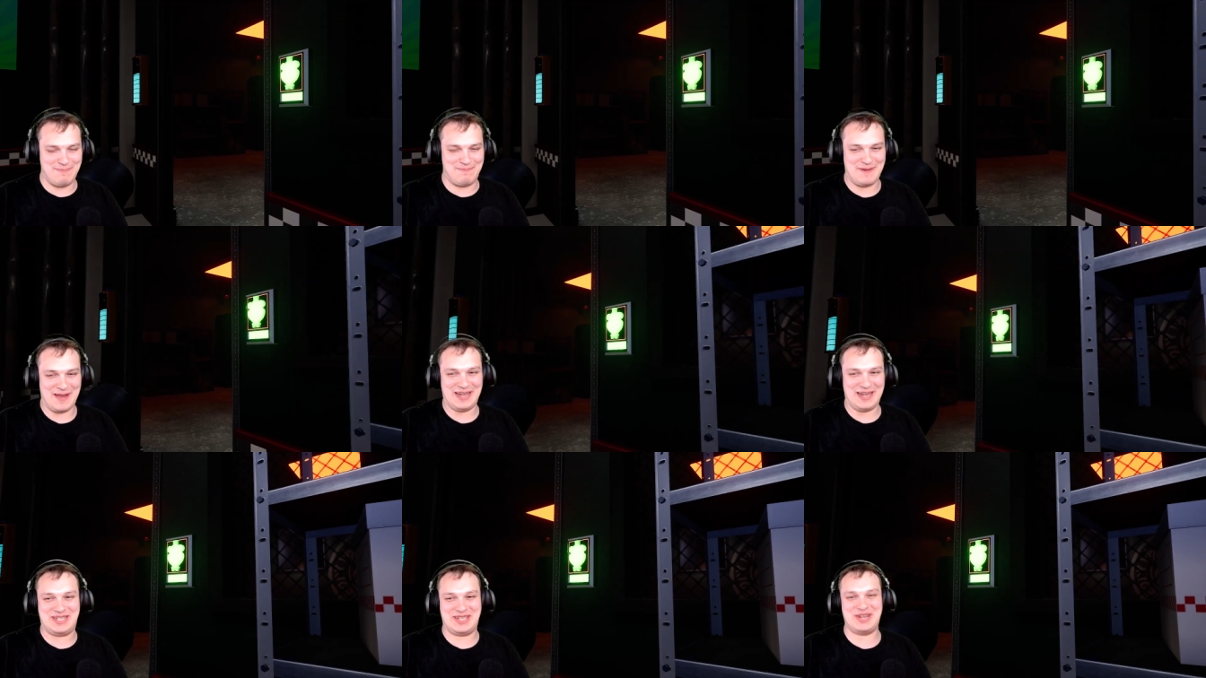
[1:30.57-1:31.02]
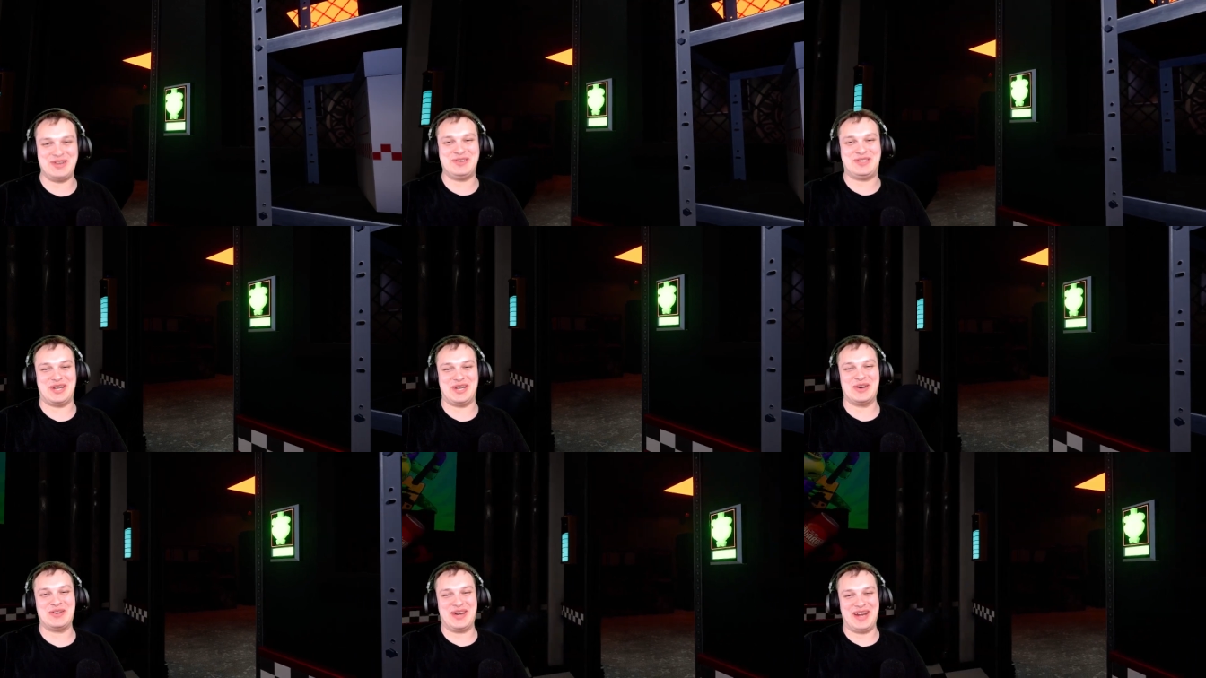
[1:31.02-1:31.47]
bet you
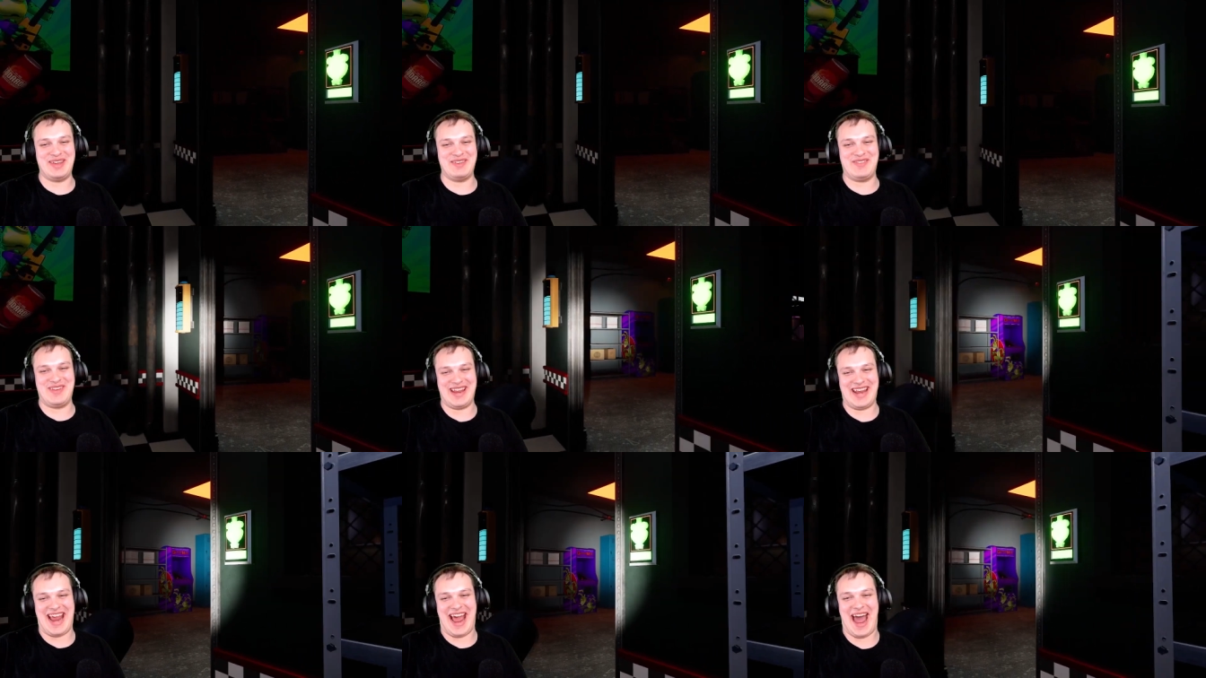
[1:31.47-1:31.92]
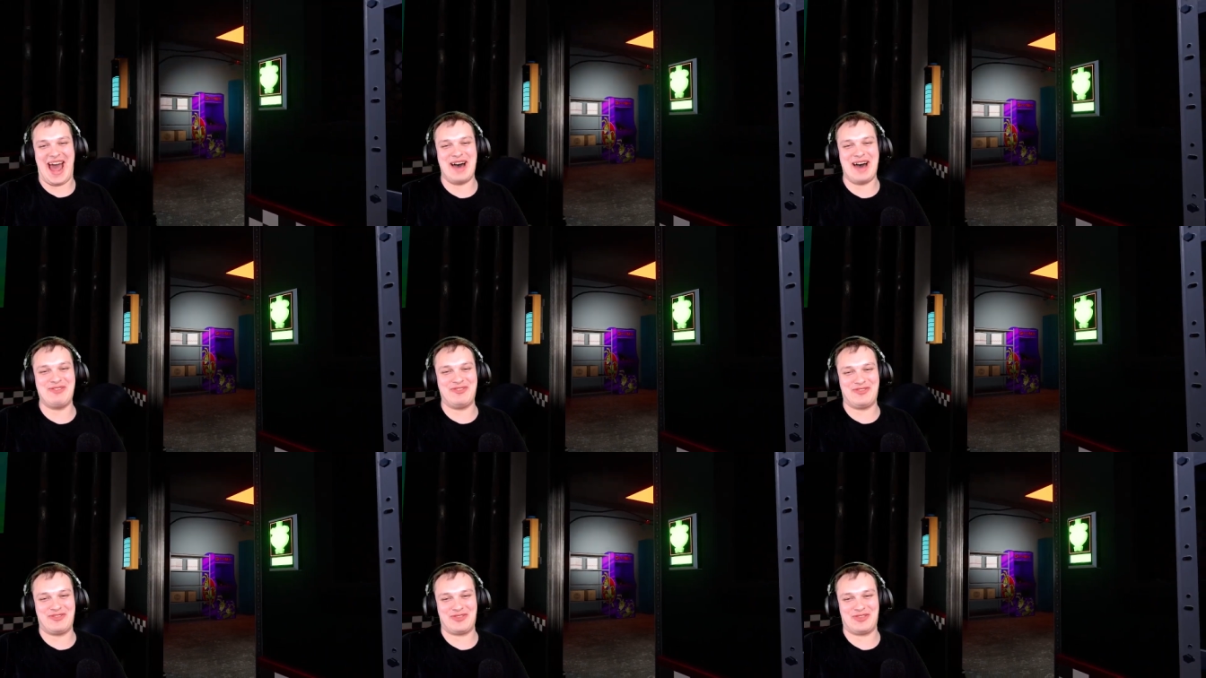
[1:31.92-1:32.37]
don't even
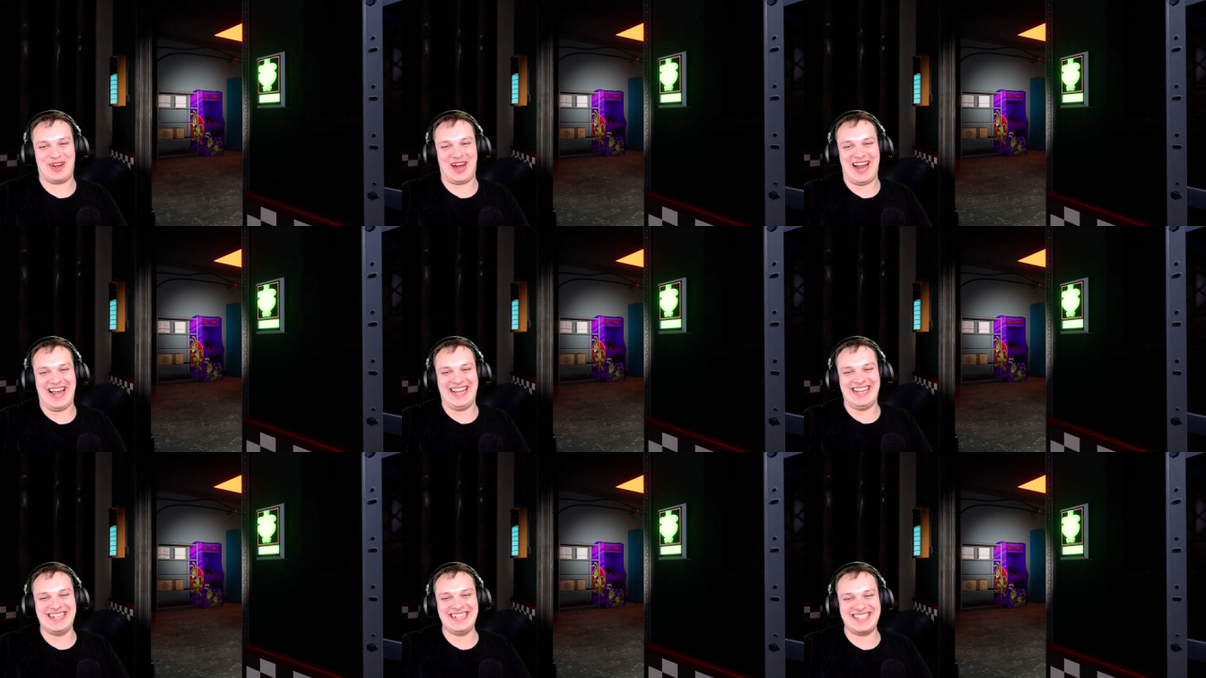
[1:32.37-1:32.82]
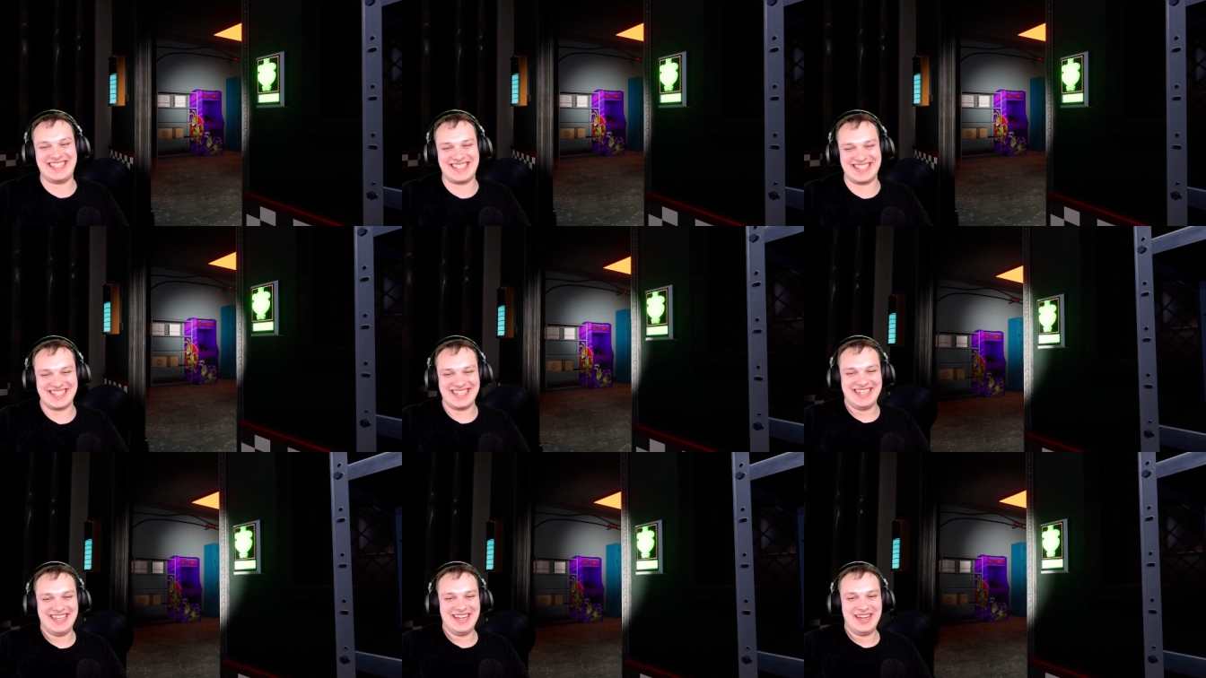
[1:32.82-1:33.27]
have
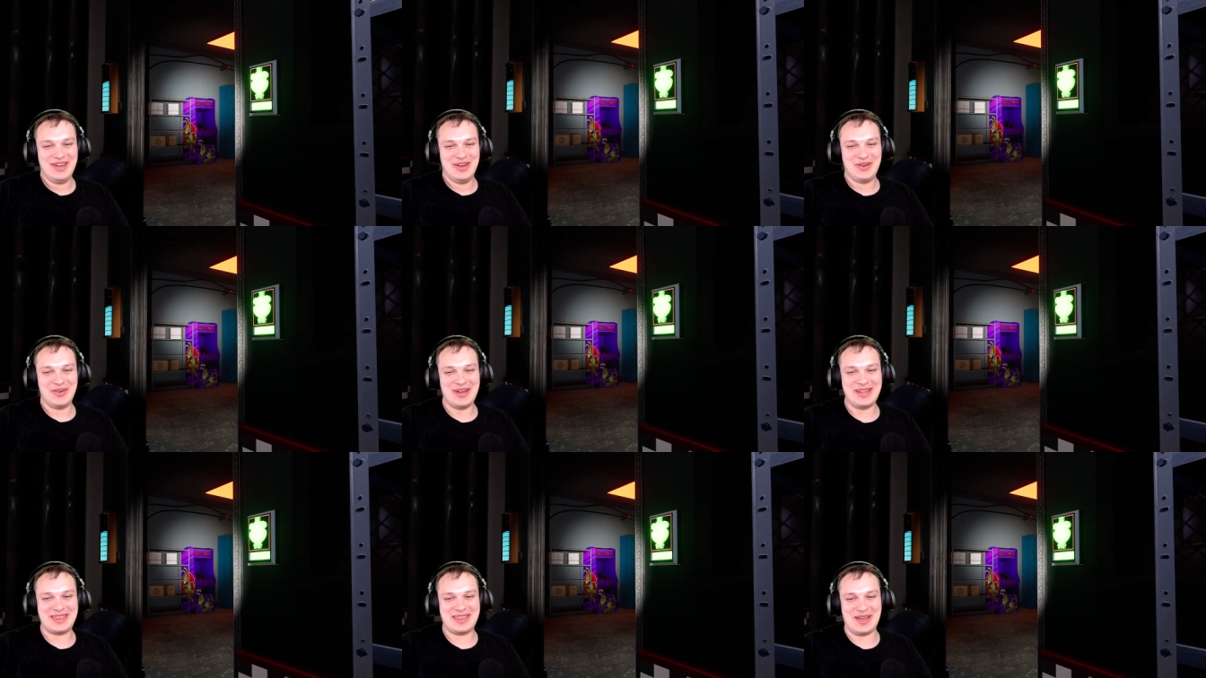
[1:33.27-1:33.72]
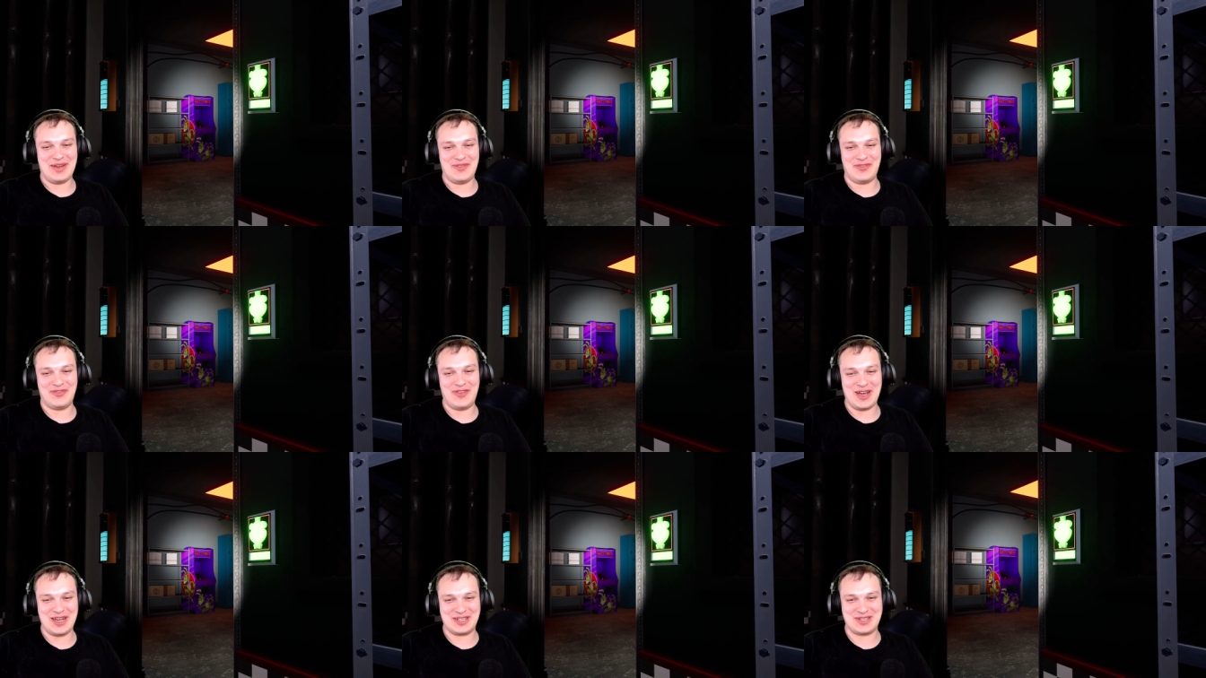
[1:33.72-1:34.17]
friends. What the
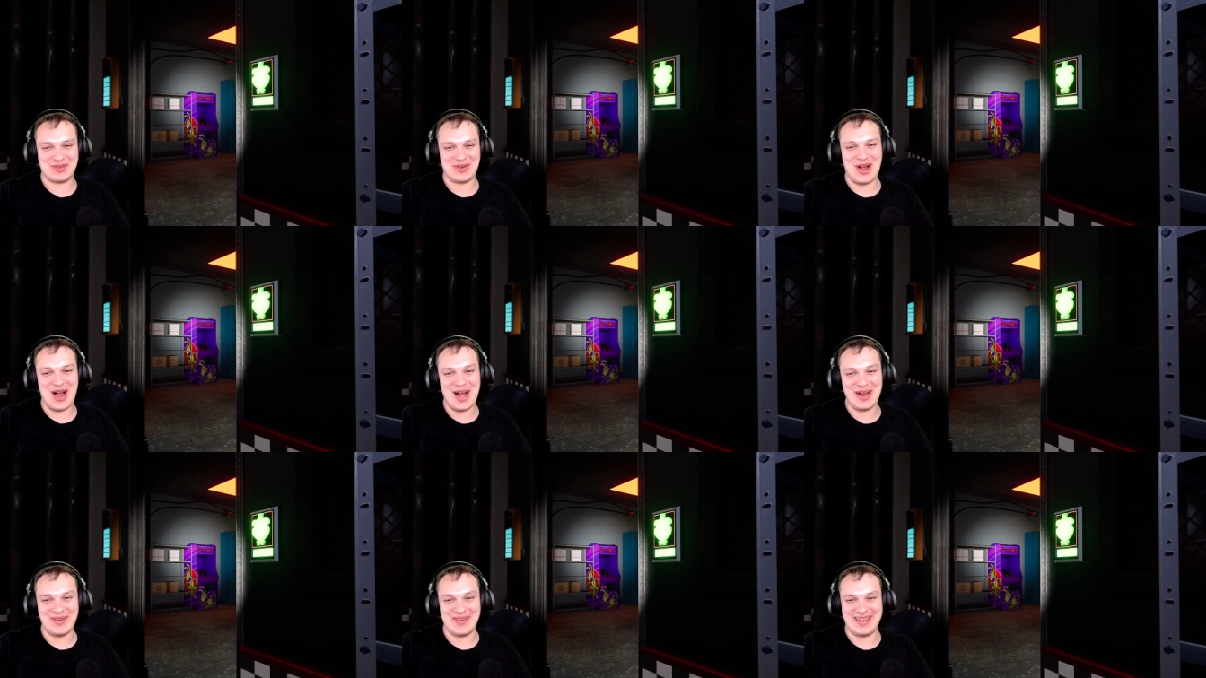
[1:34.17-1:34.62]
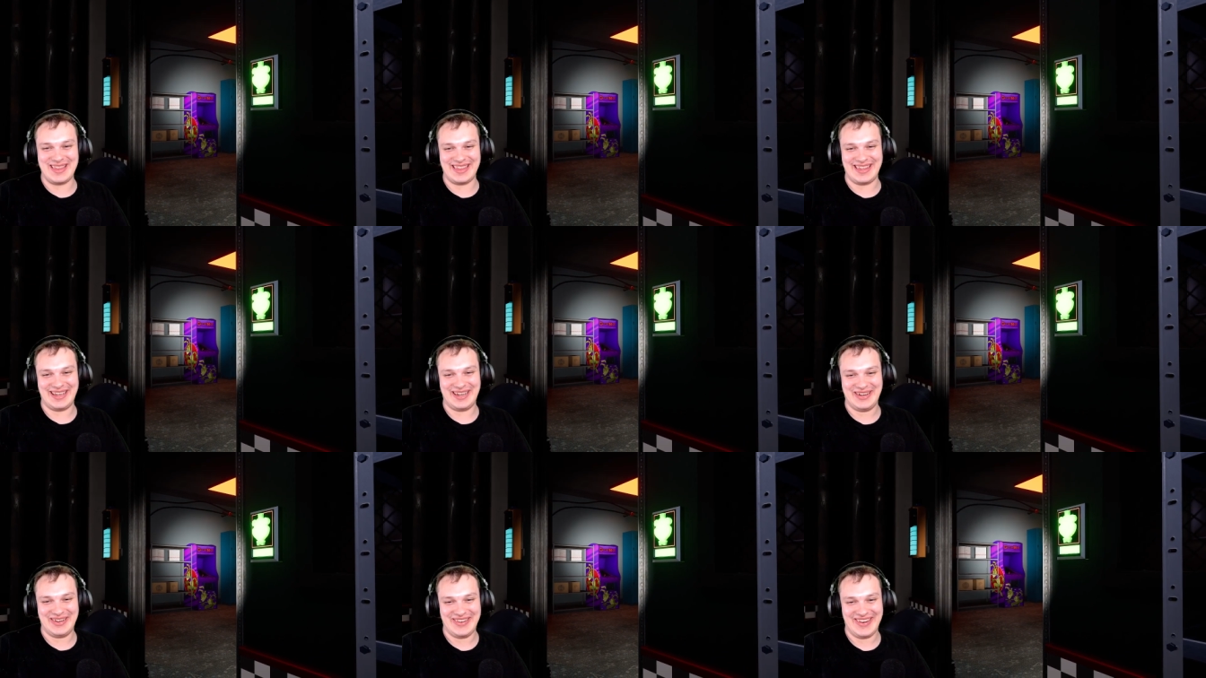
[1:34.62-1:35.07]
fuck's wrong
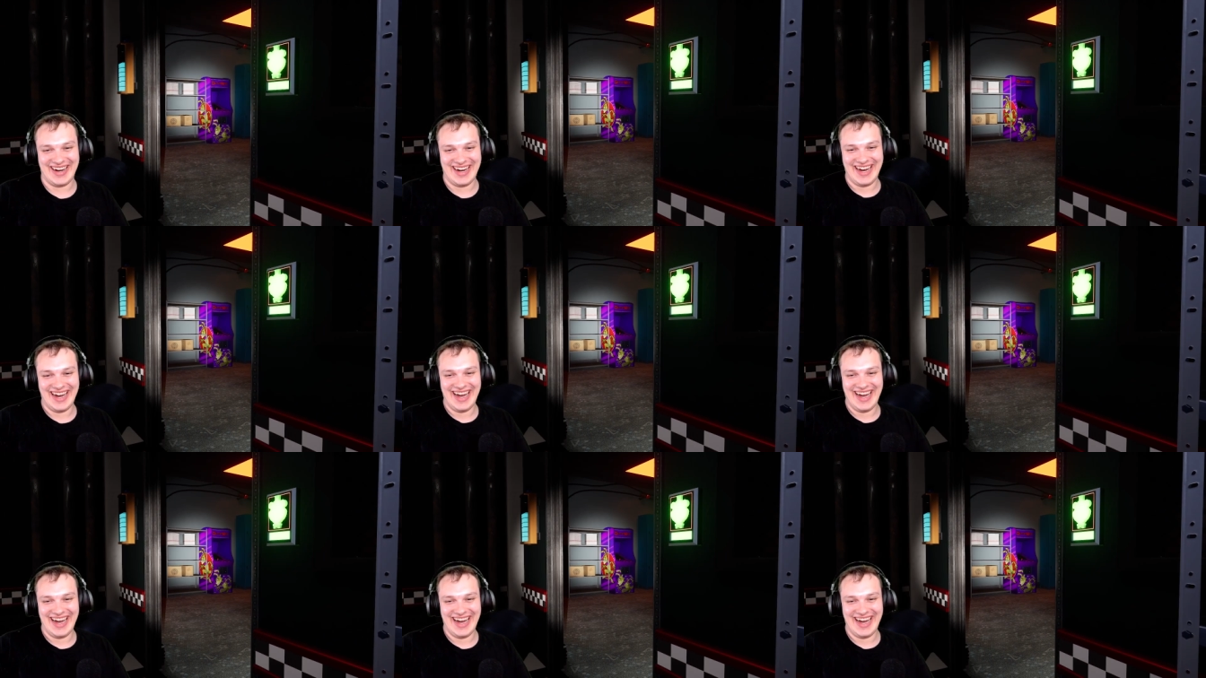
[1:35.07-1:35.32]
with you? Me more,